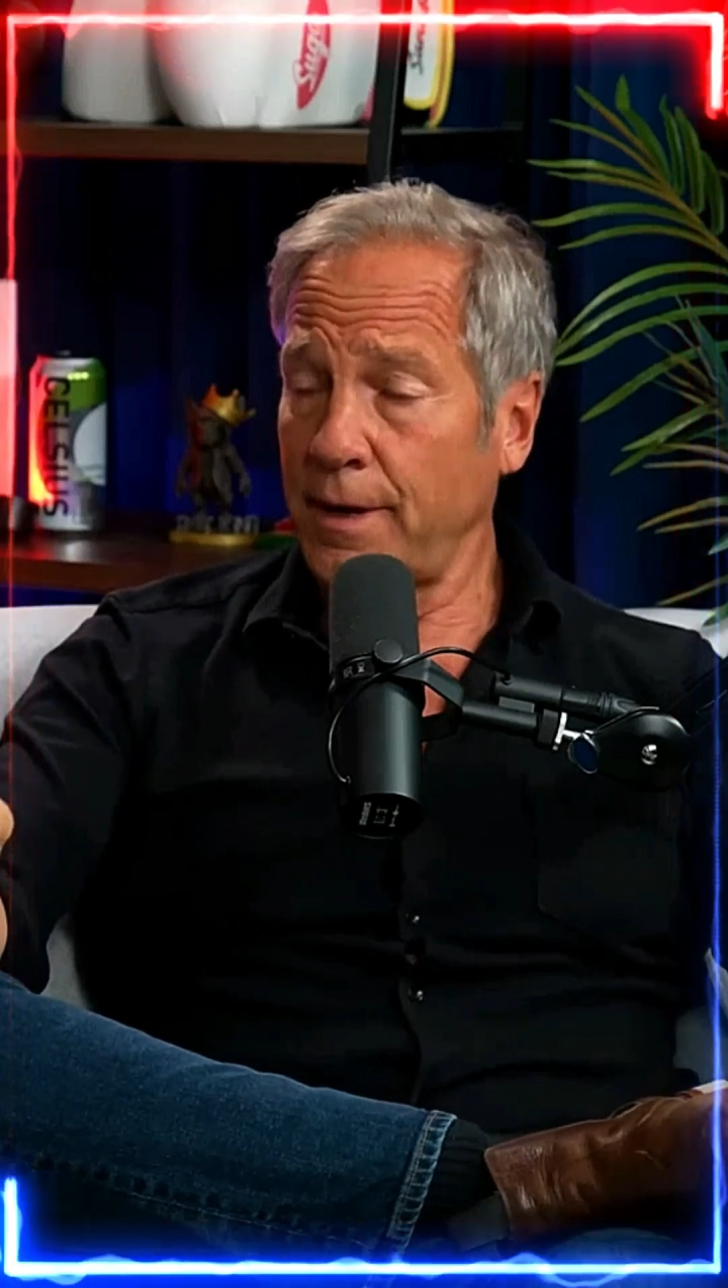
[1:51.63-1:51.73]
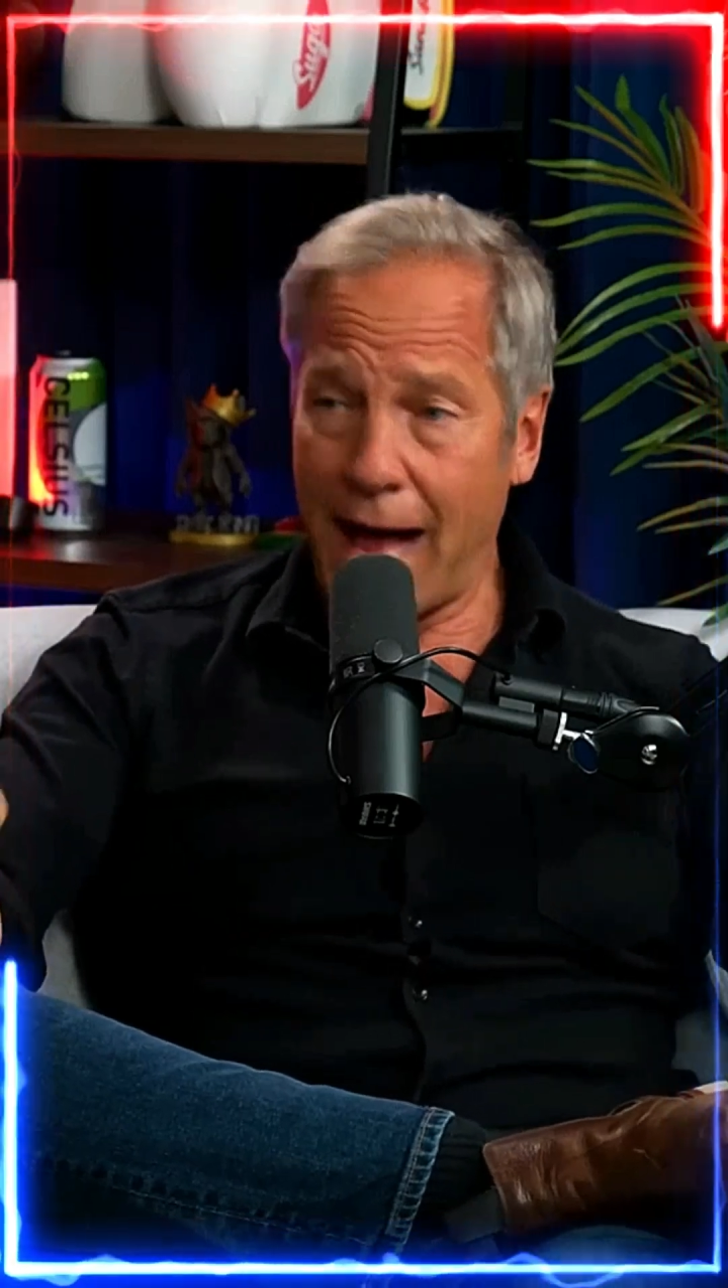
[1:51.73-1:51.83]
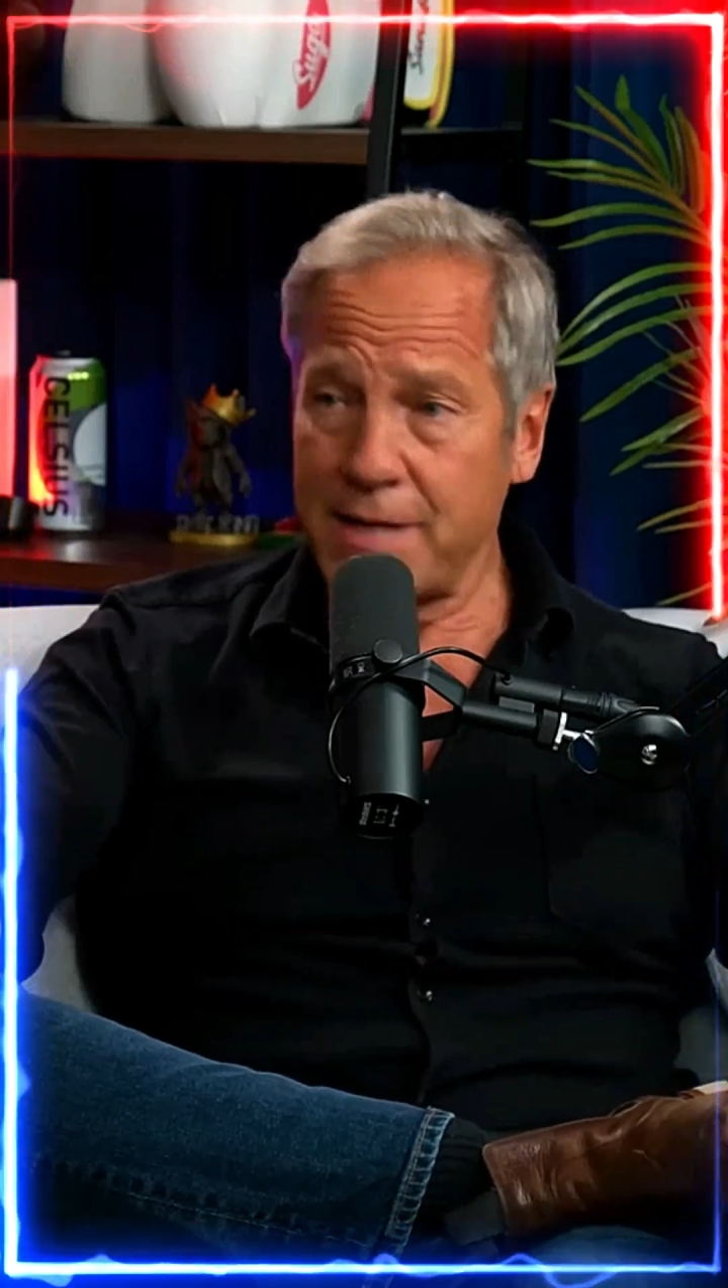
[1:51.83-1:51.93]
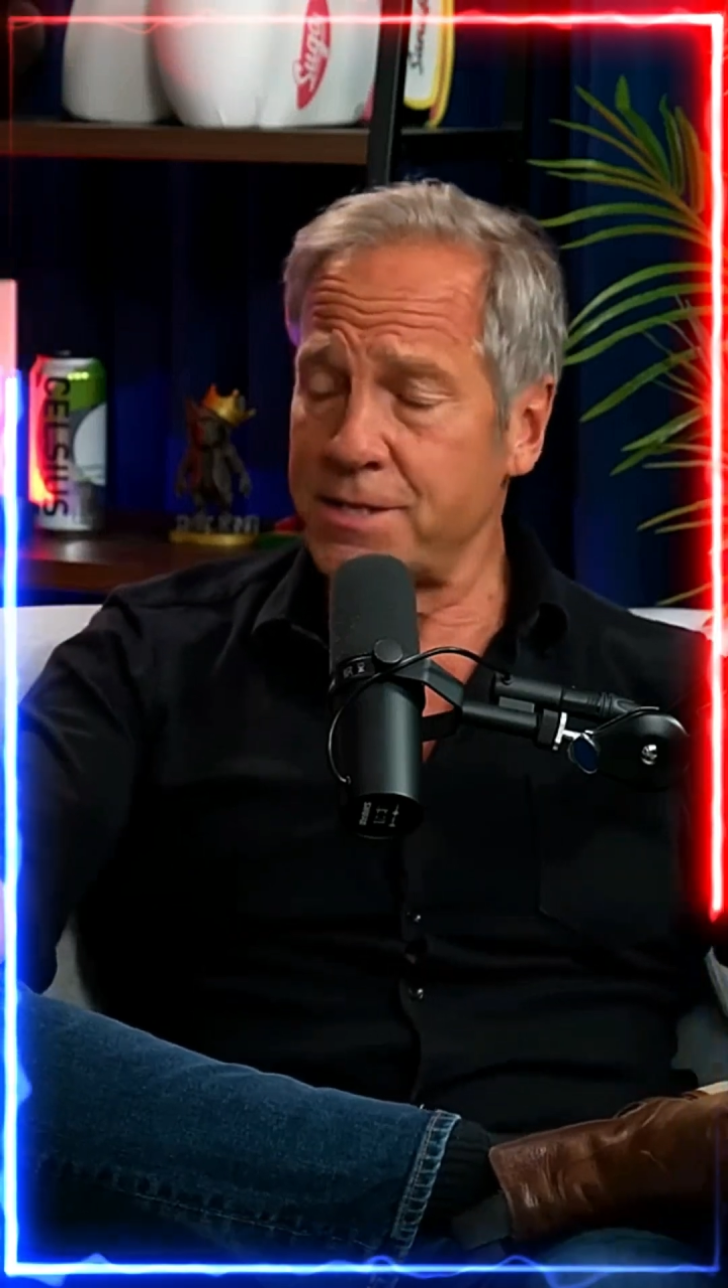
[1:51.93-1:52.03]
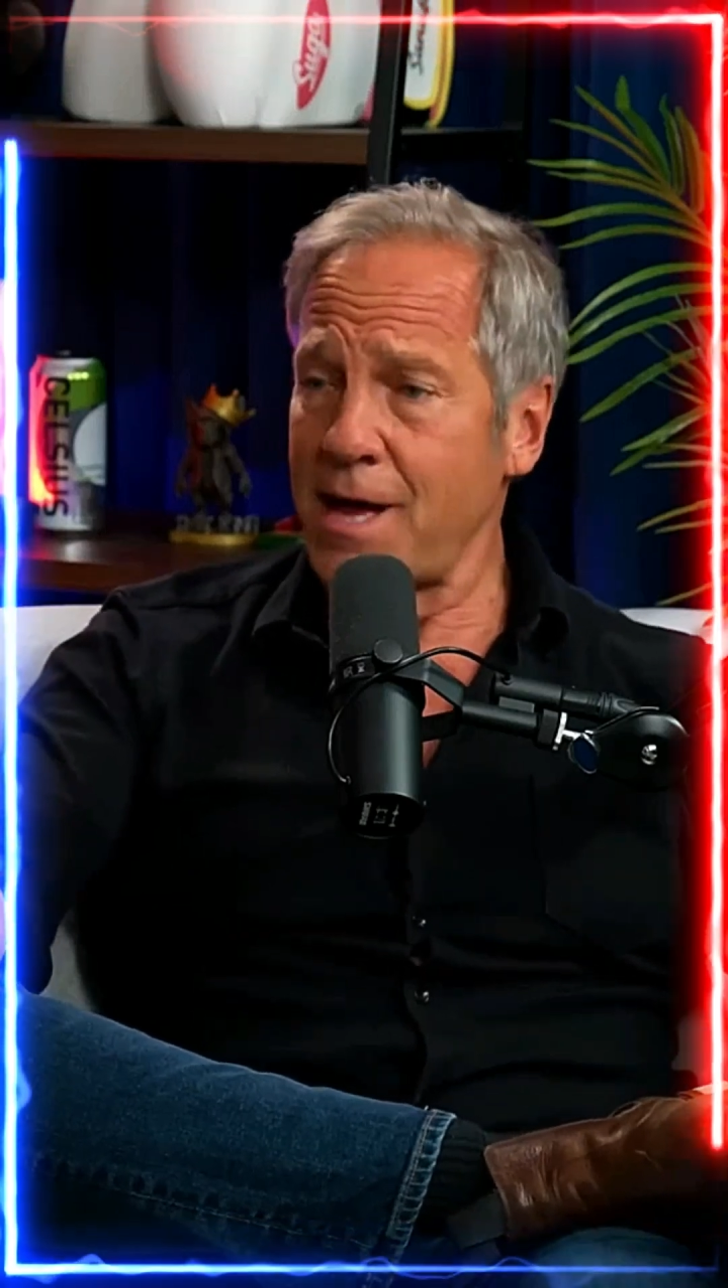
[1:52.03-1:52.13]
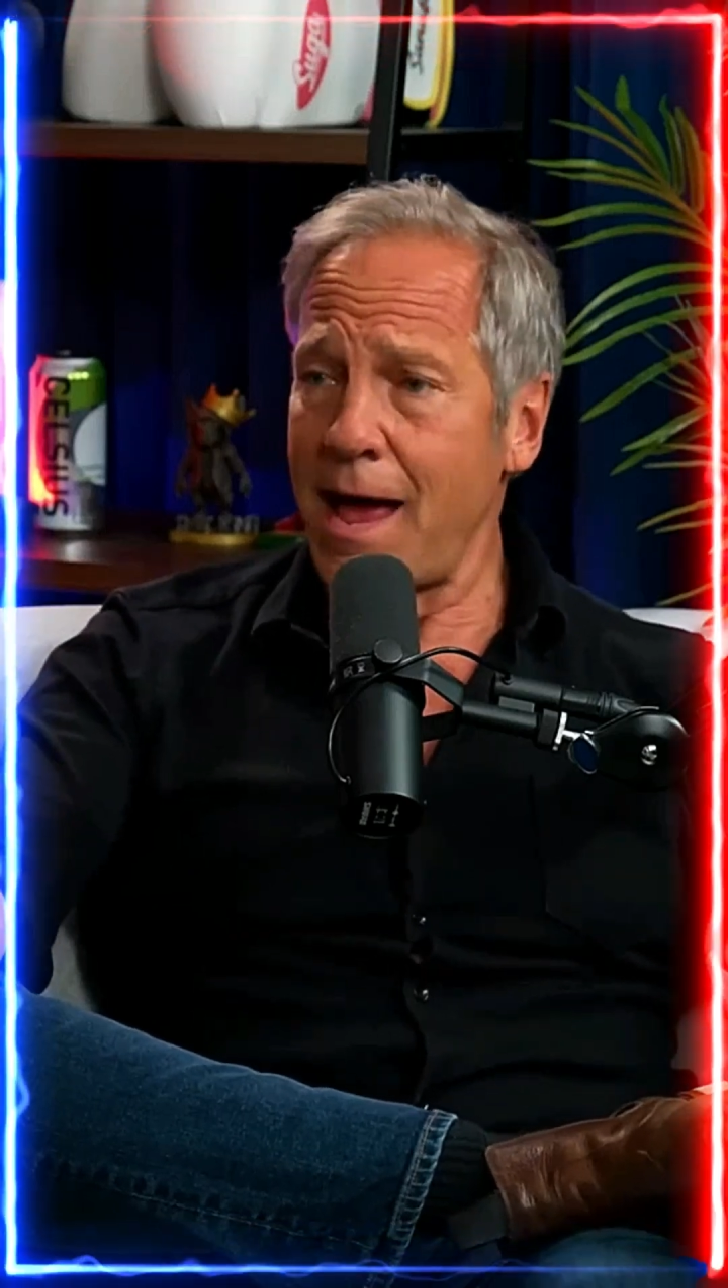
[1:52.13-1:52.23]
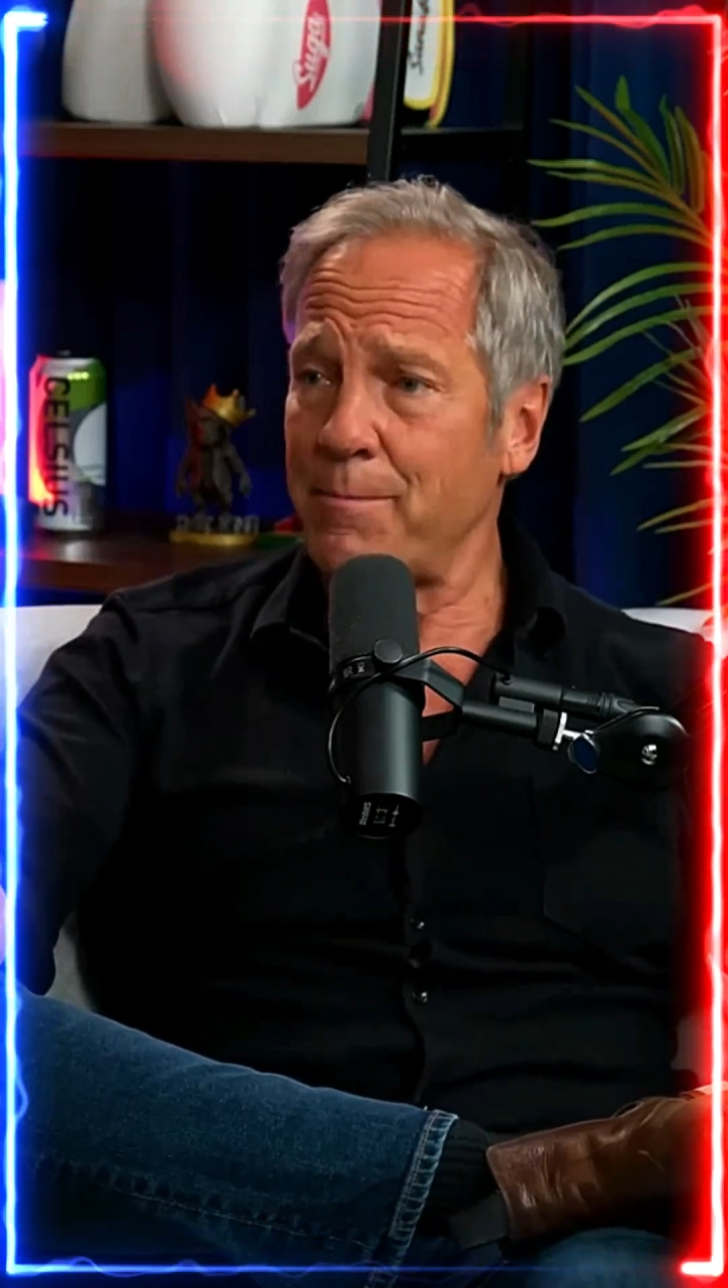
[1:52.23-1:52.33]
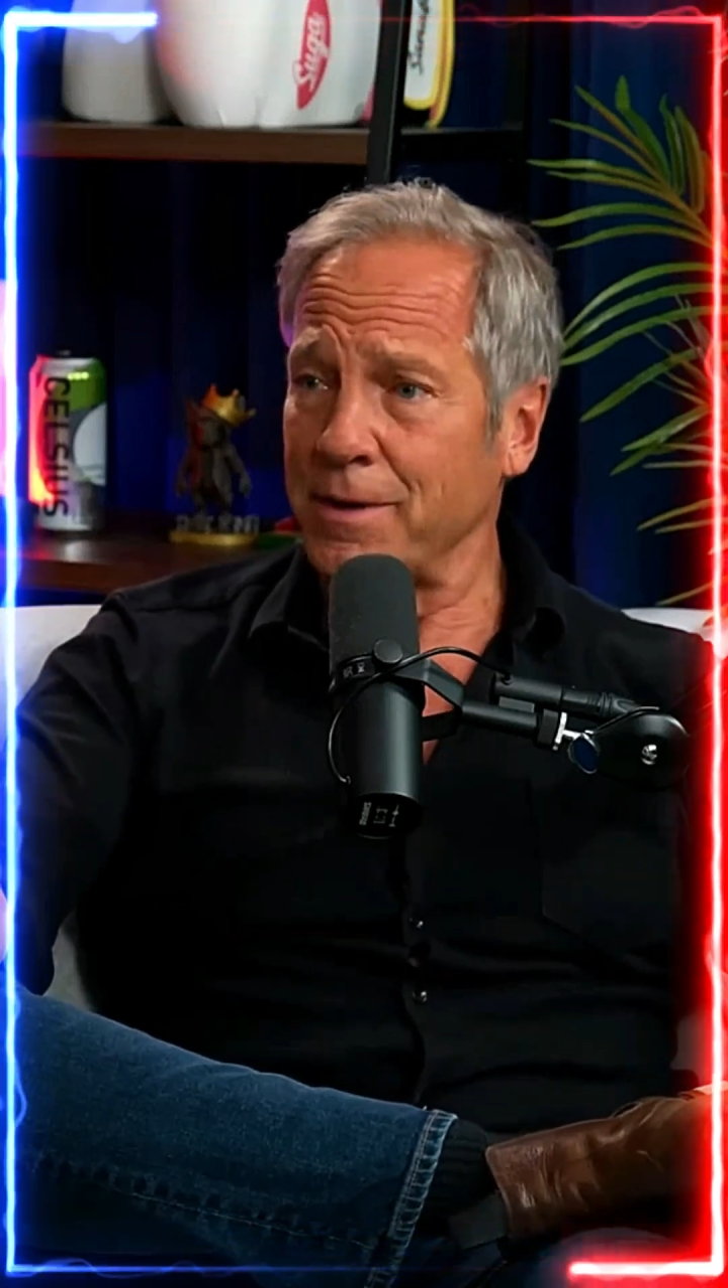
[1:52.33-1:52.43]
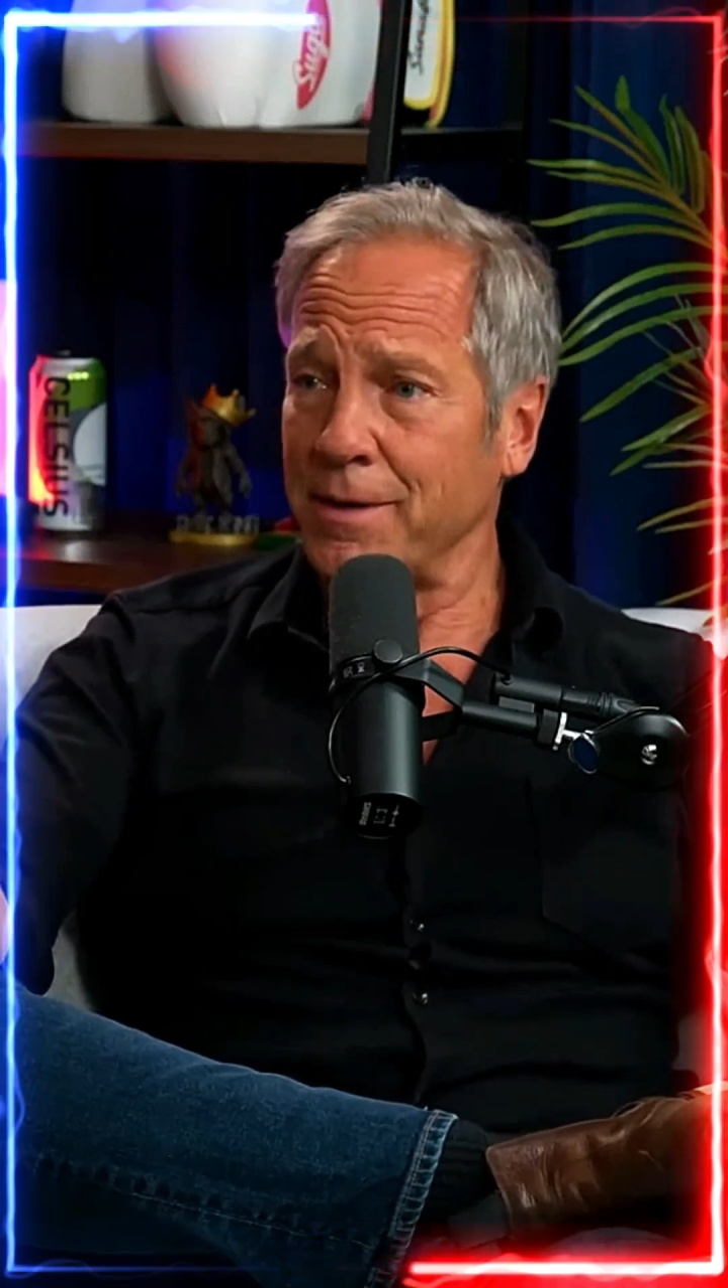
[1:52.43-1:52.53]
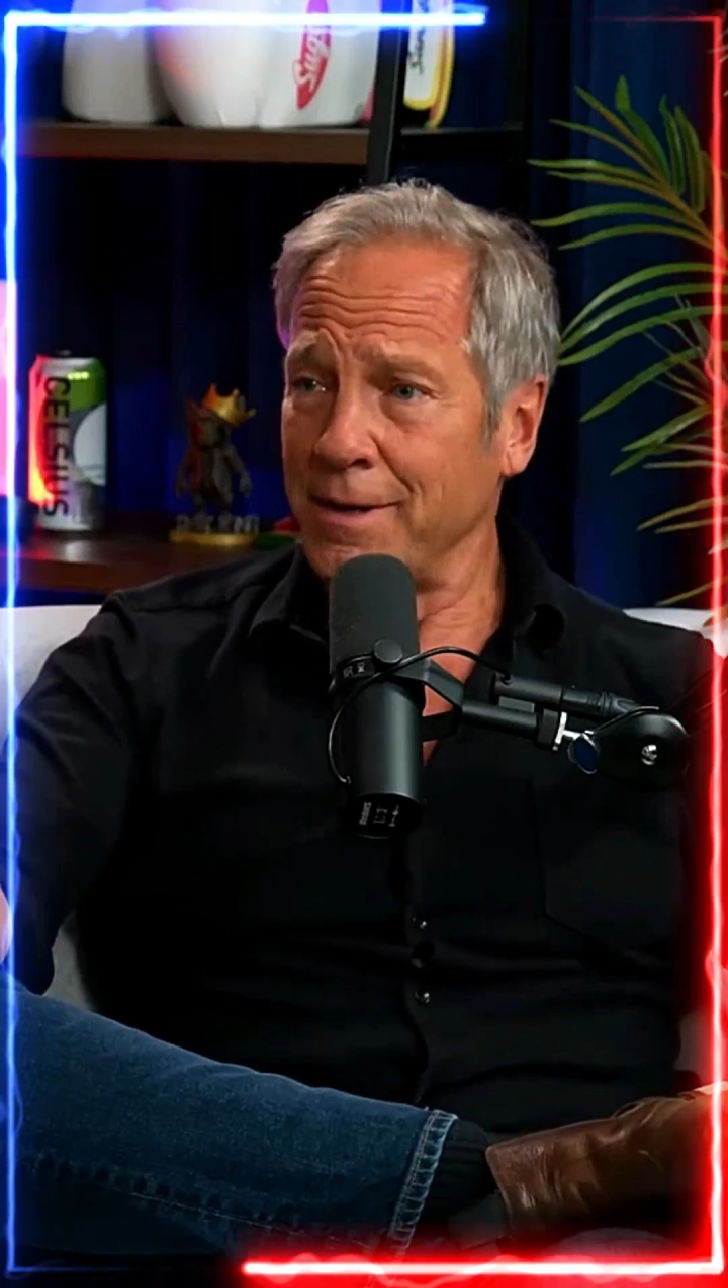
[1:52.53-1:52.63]
has to
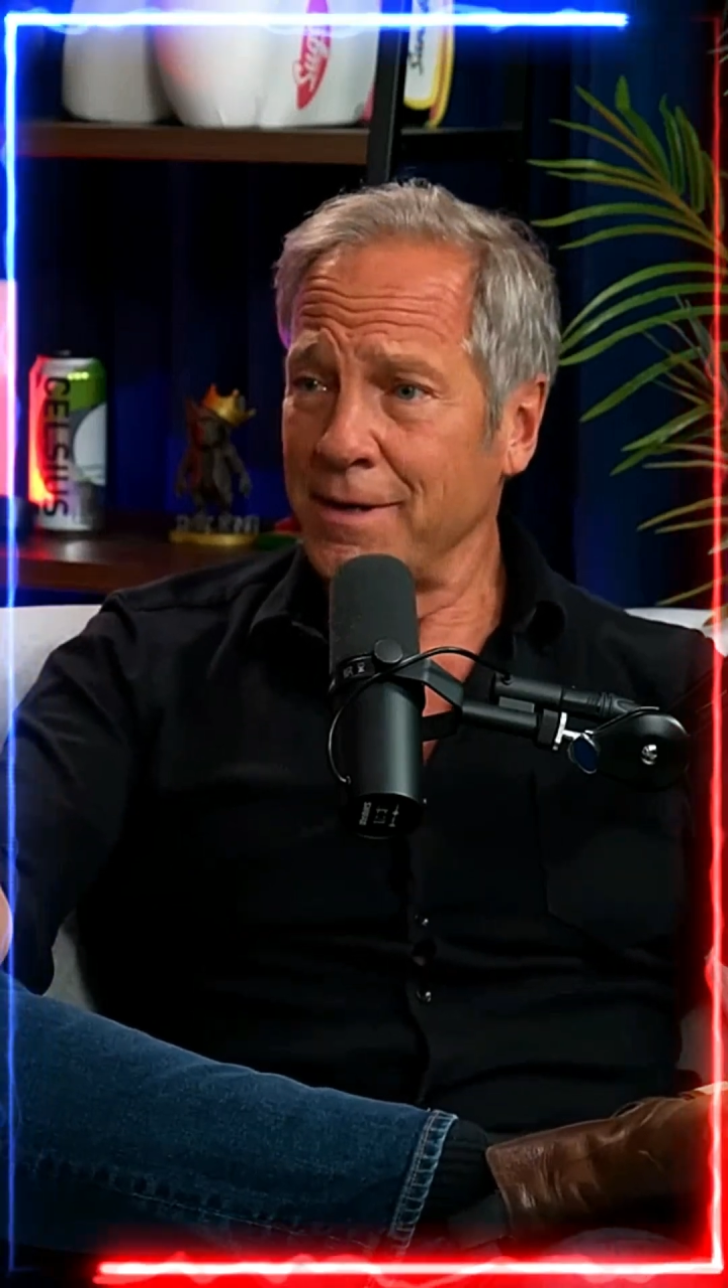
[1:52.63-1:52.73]
happen.